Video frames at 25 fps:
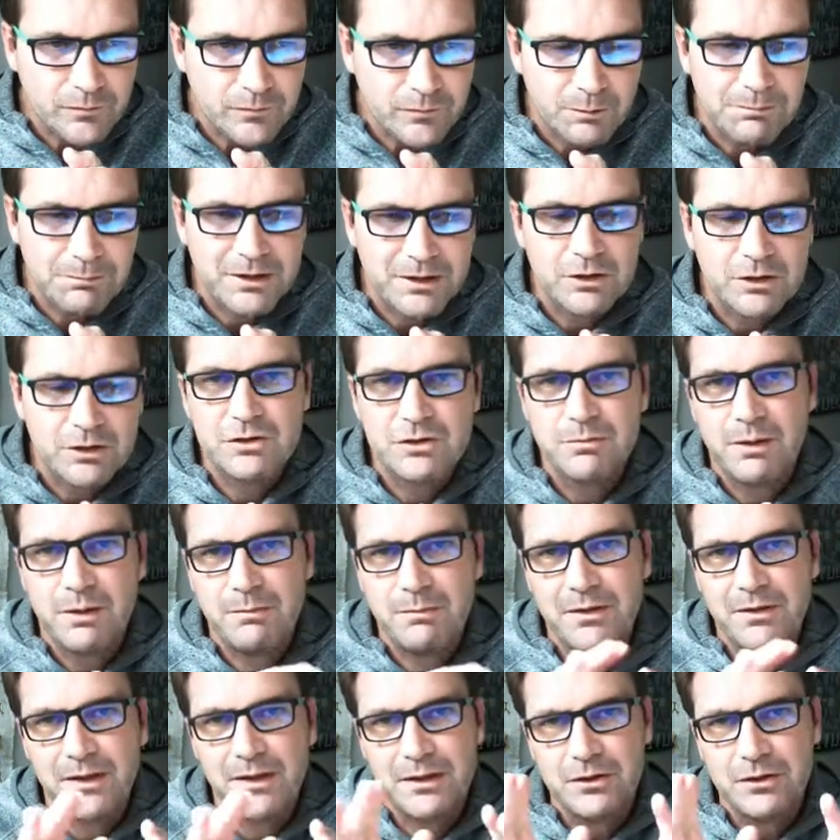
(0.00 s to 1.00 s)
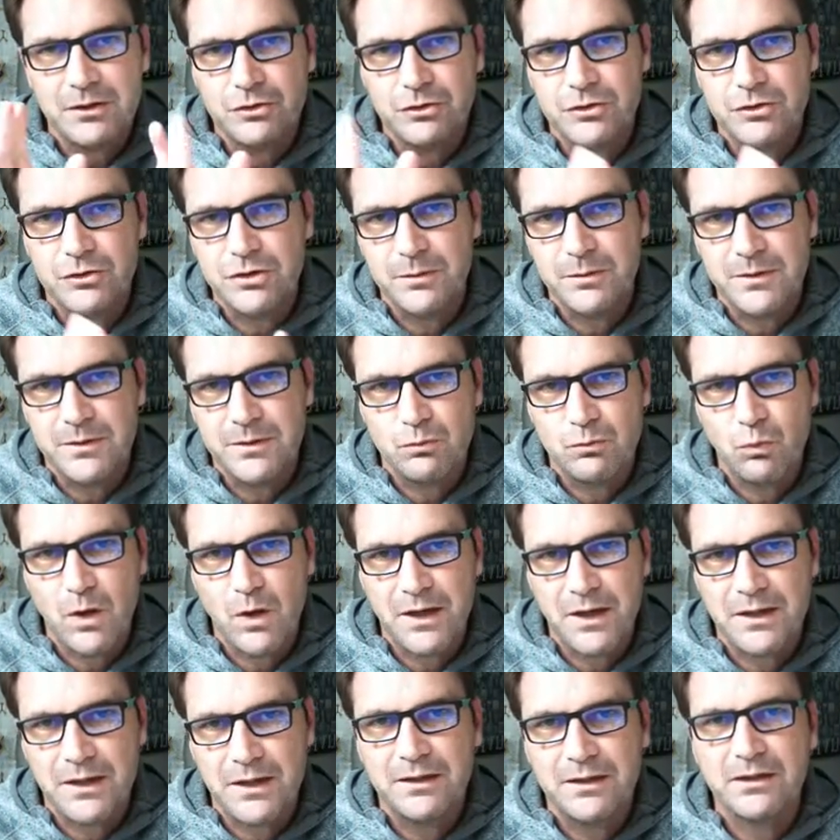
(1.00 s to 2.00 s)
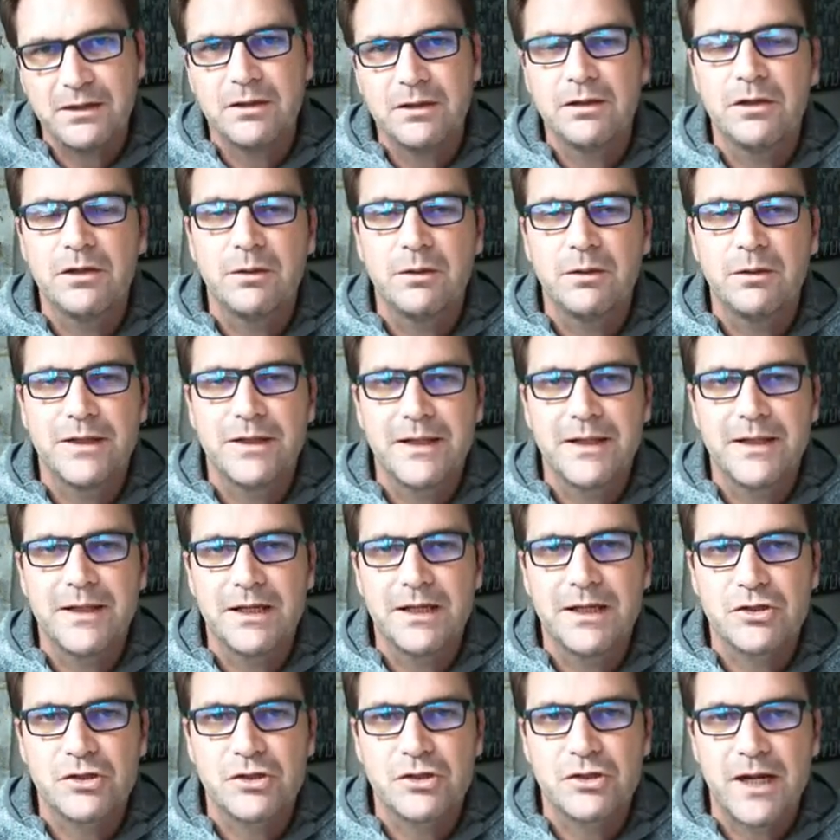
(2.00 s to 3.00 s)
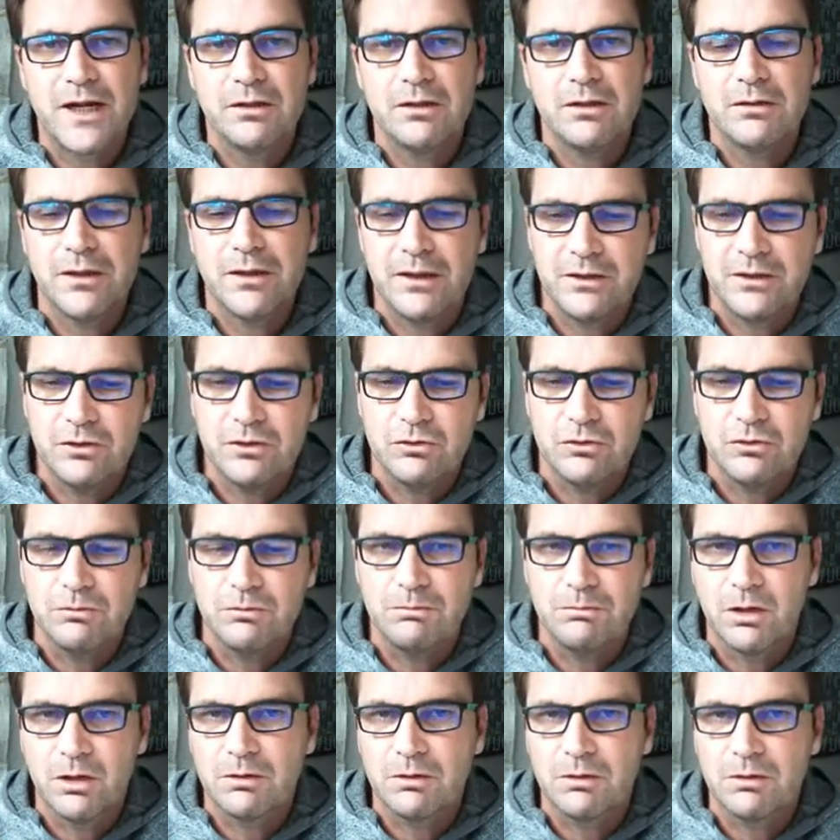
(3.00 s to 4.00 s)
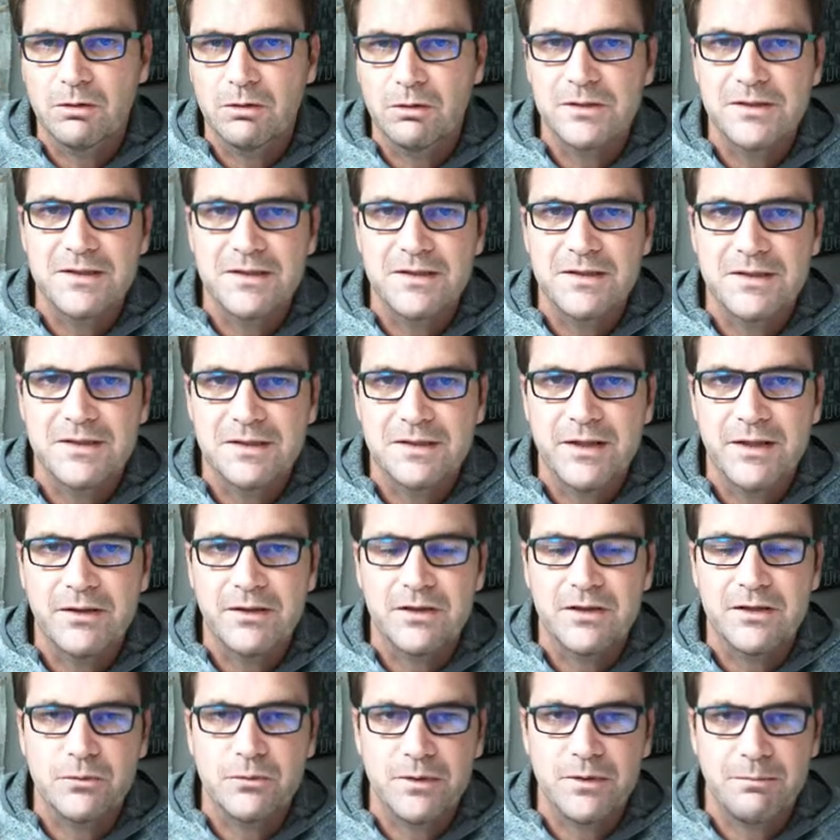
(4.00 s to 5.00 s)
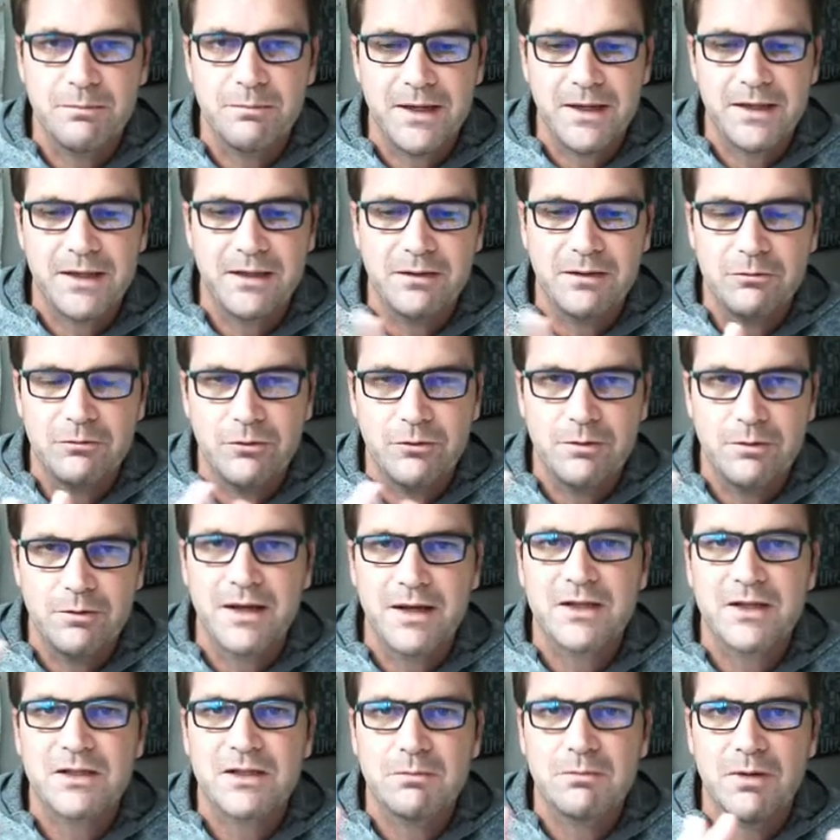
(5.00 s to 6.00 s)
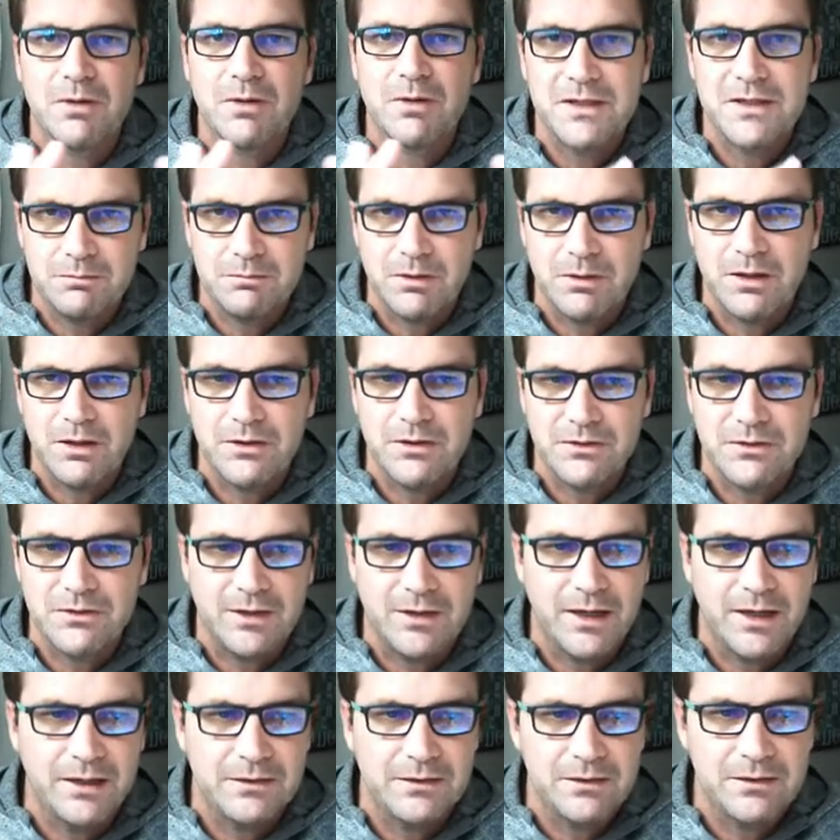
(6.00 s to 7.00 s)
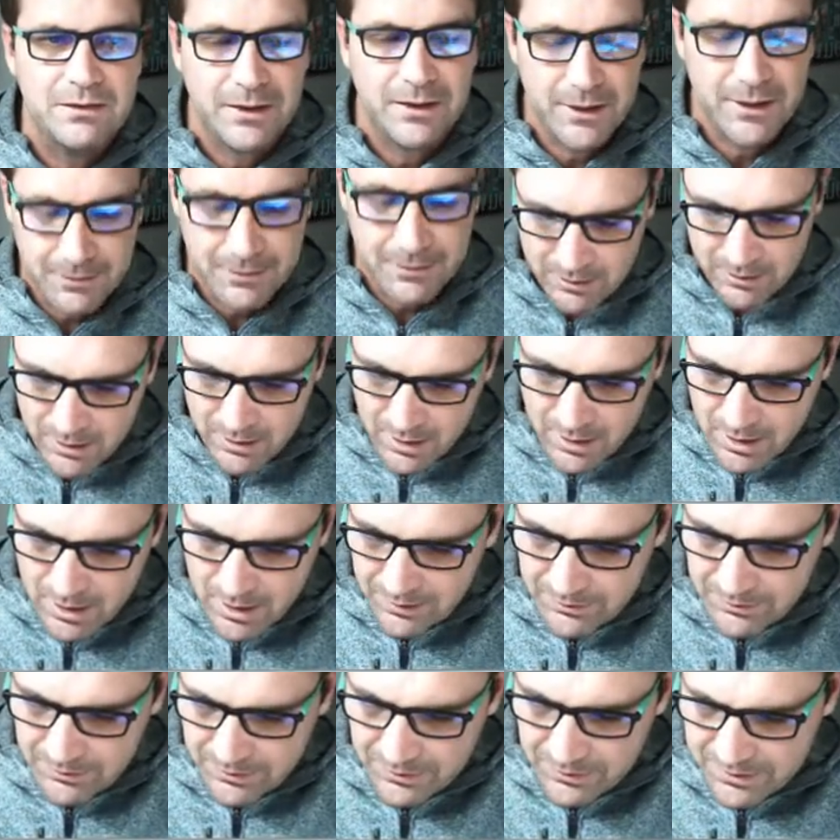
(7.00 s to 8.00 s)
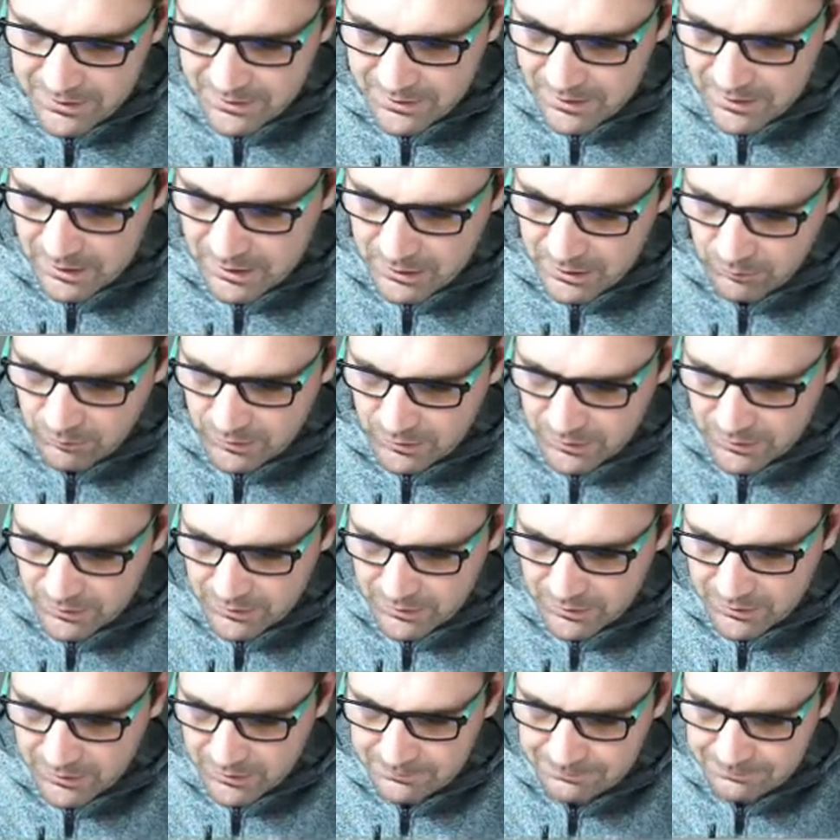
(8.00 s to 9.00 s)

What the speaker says: because remember that YouTube is one communication channel and your blog post is another. So we're maximizing both sides. Okay, and this is how it works.